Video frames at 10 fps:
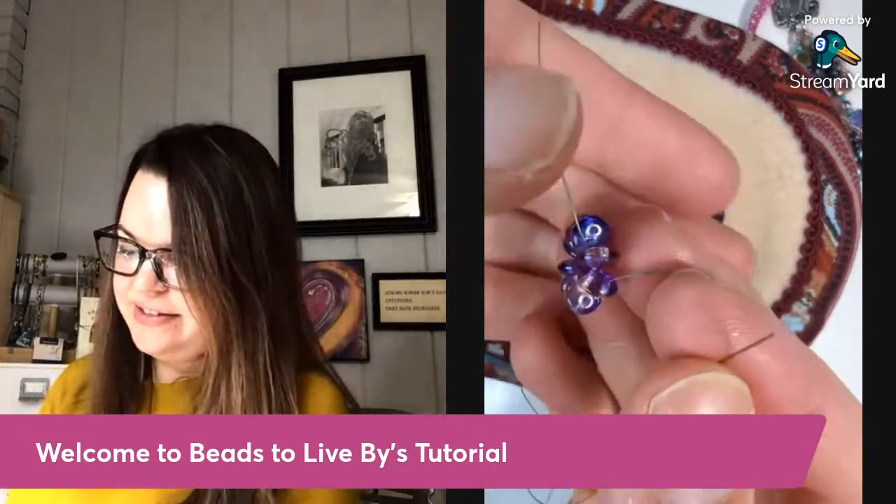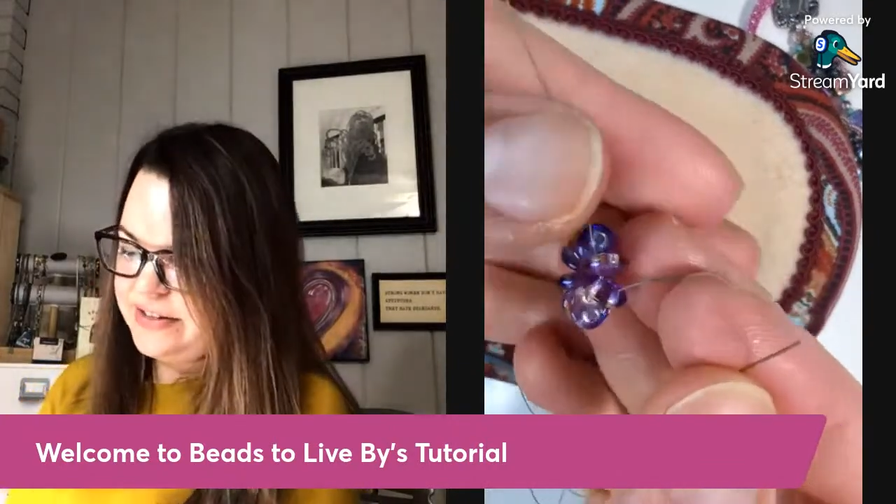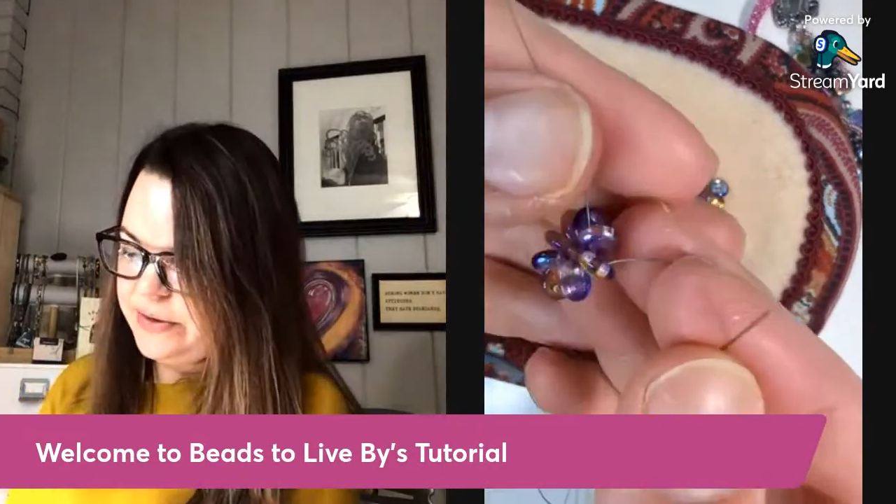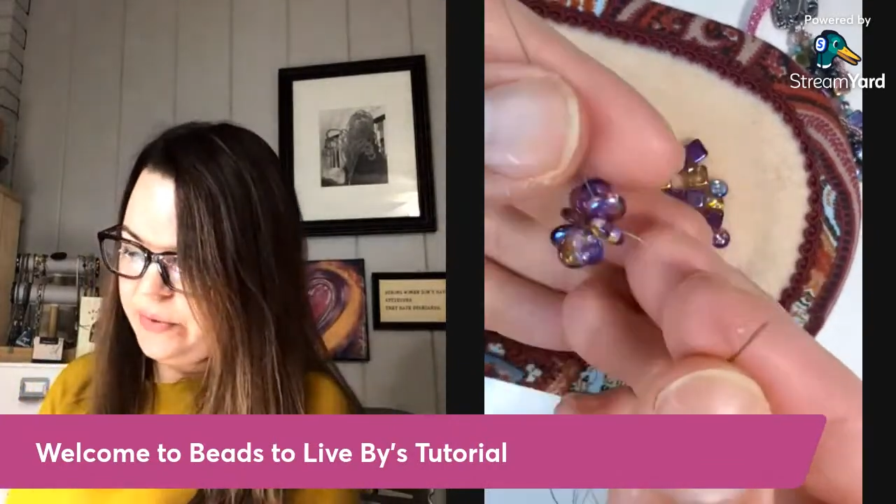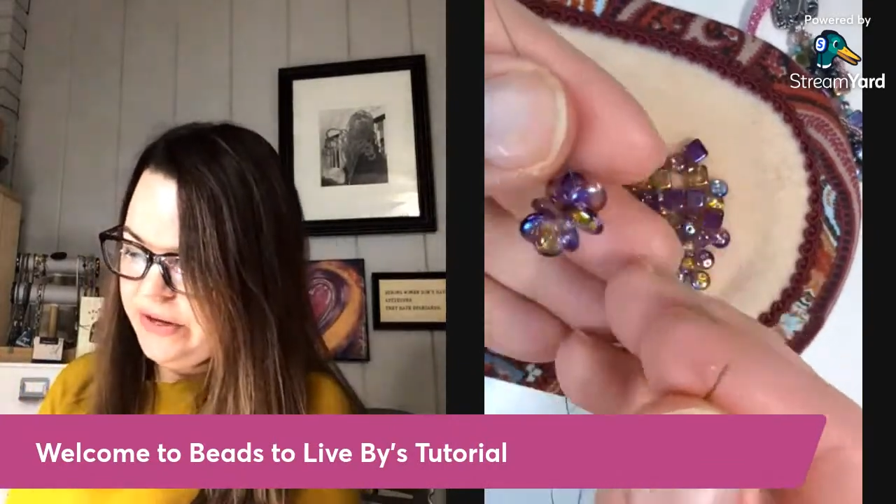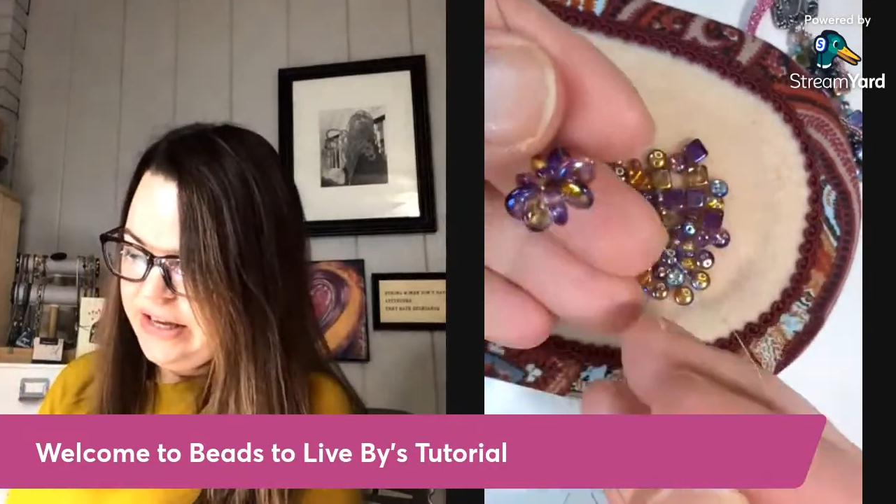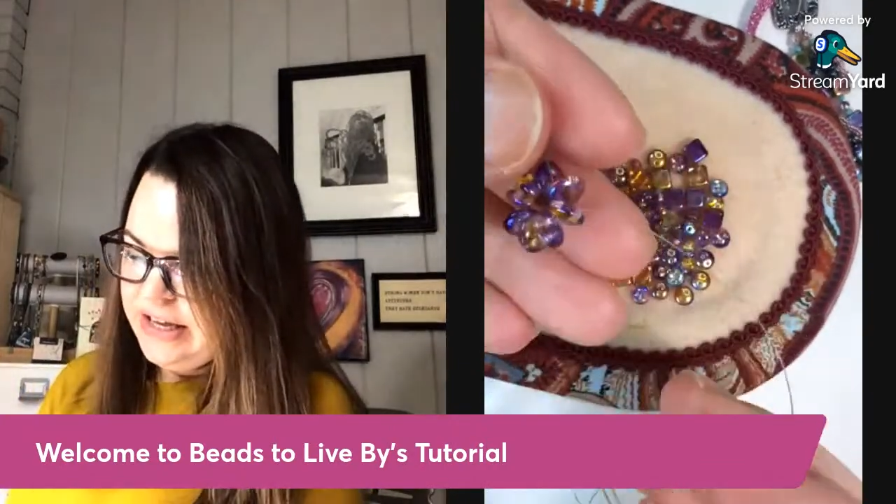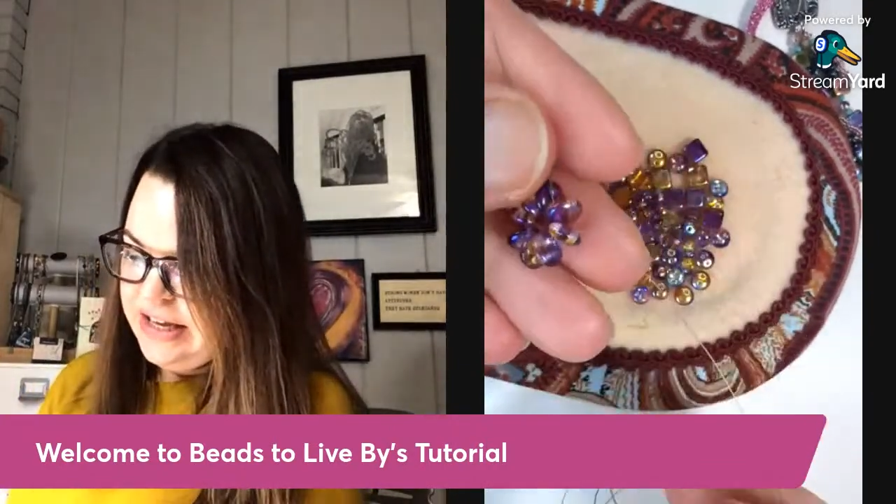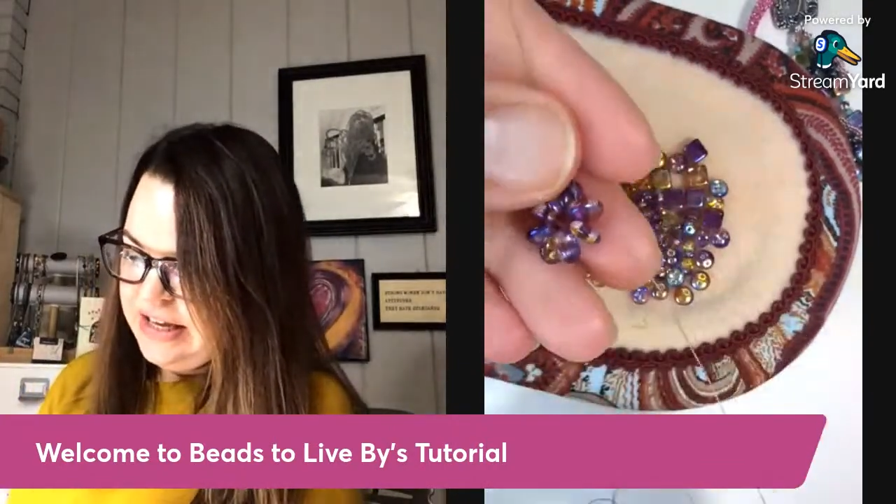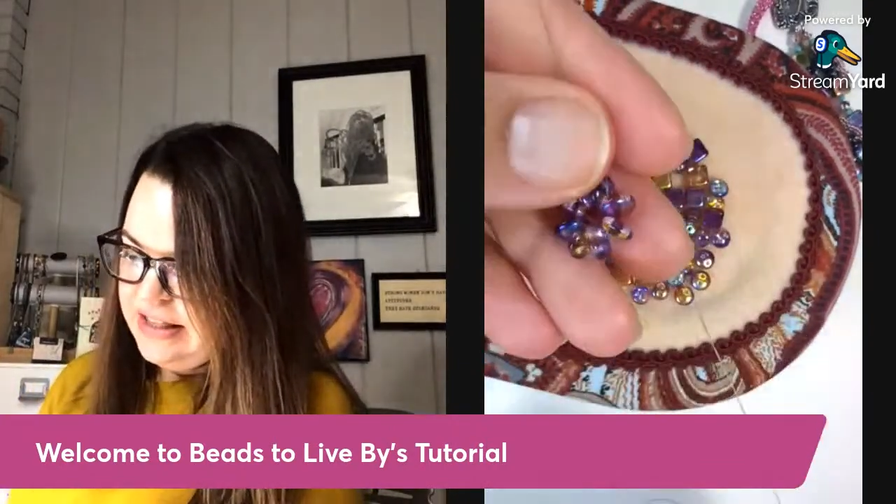So
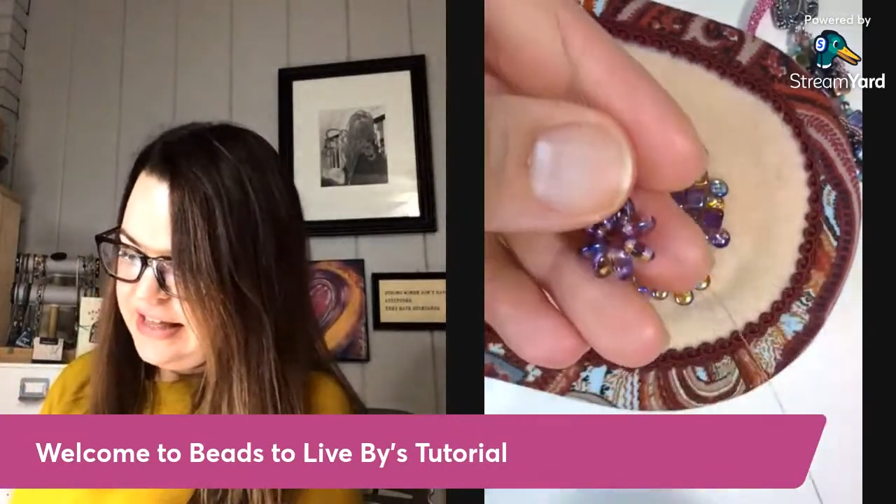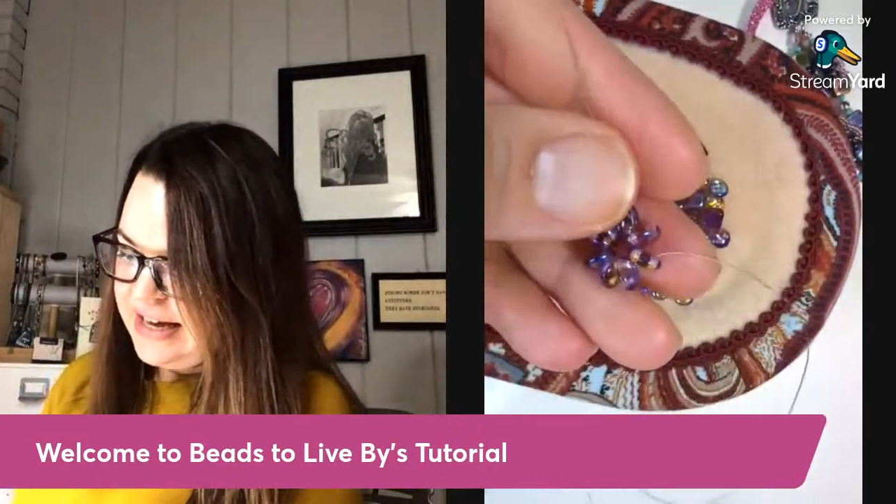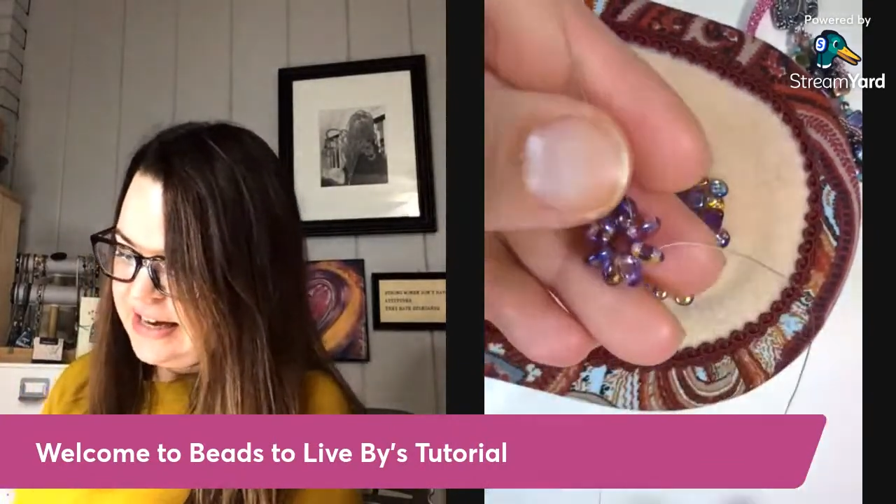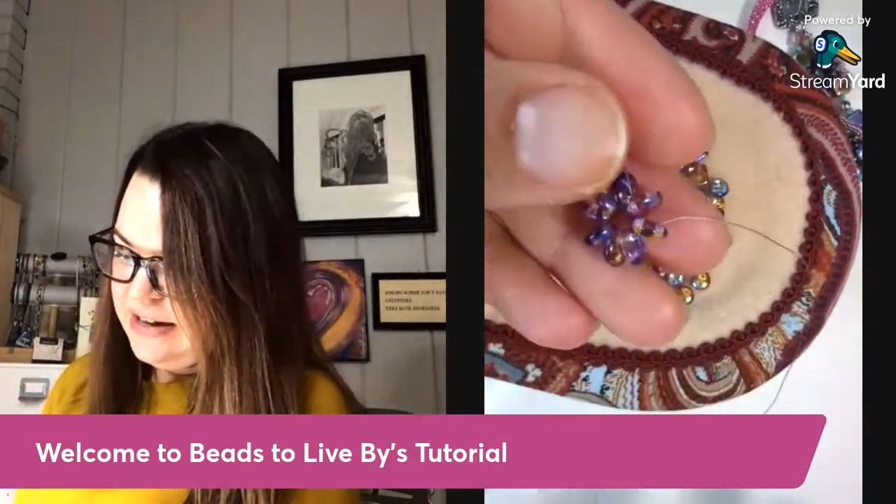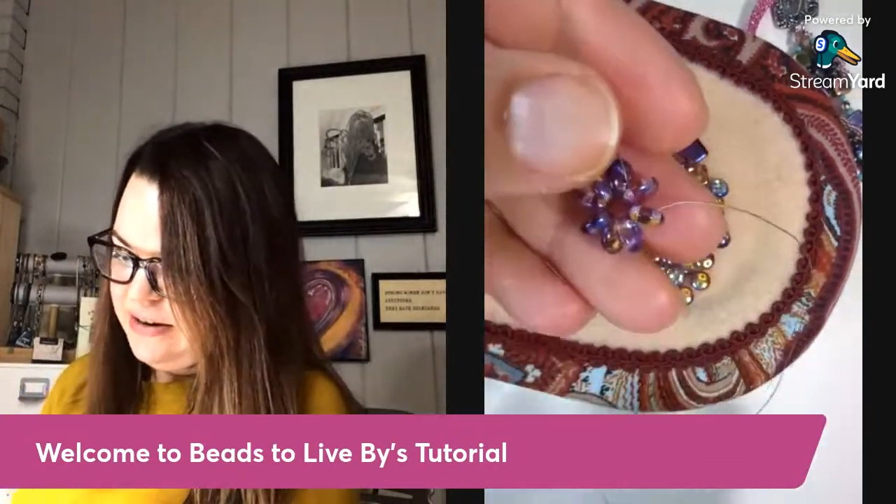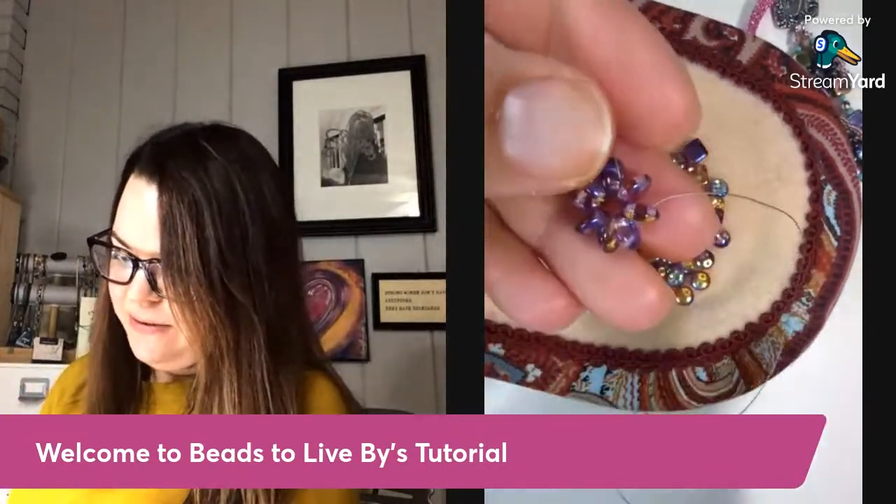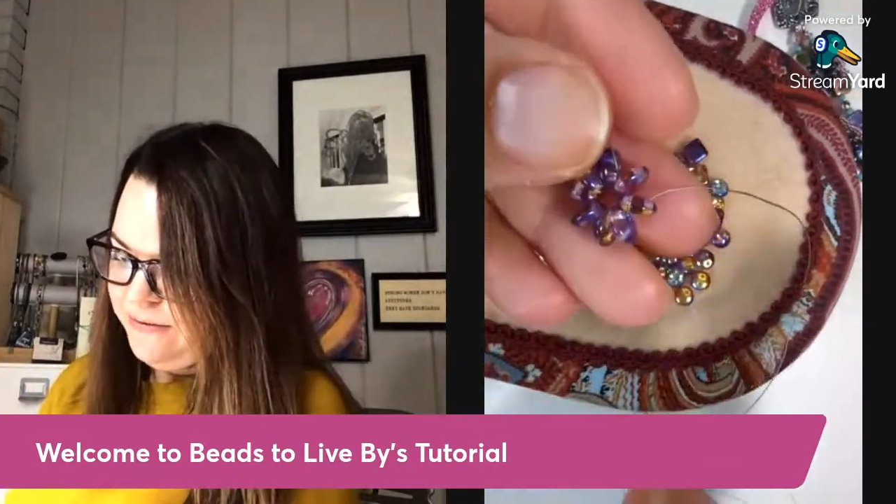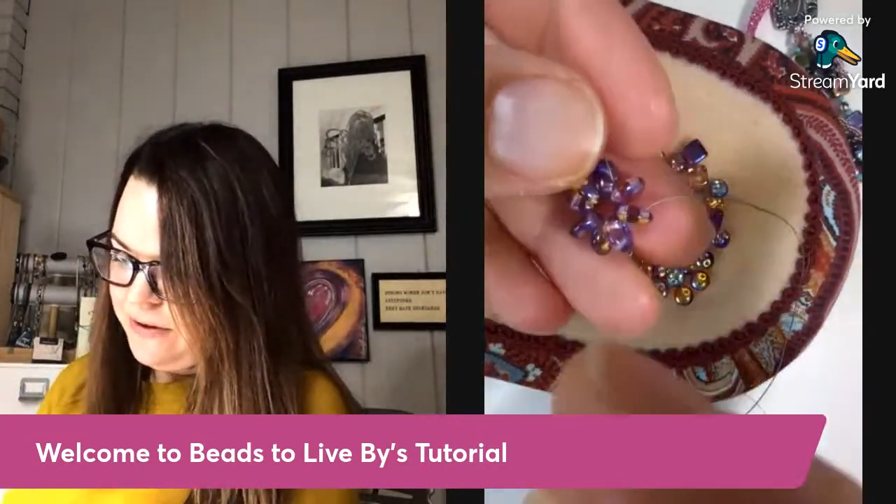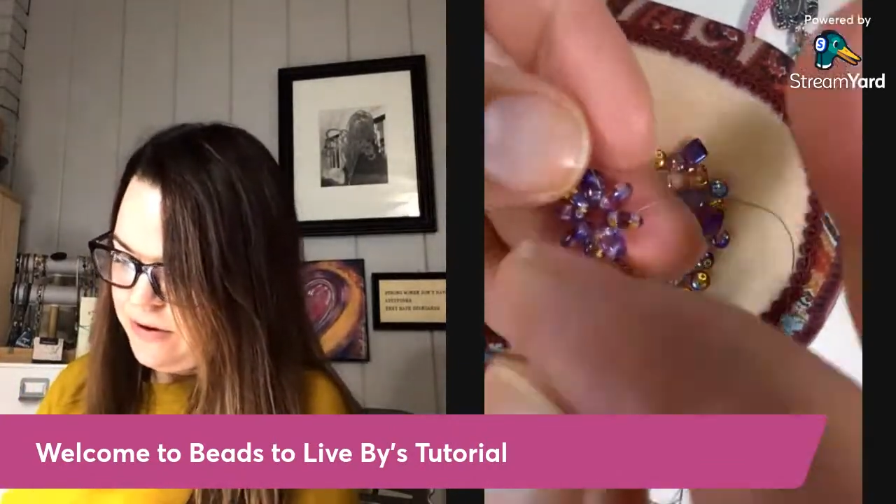that kind of,